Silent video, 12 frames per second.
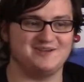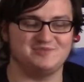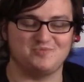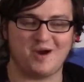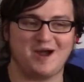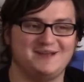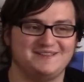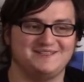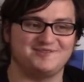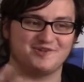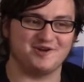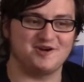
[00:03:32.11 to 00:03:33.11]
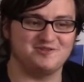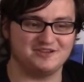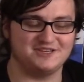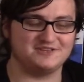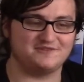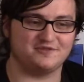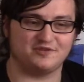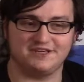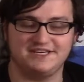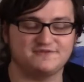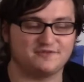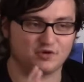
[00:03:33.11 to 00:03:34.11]
He's wild. He's fero- his fer-
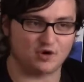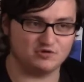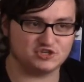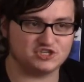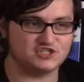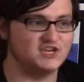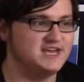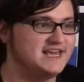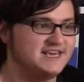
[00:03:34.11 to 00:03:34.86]
he's ferocious.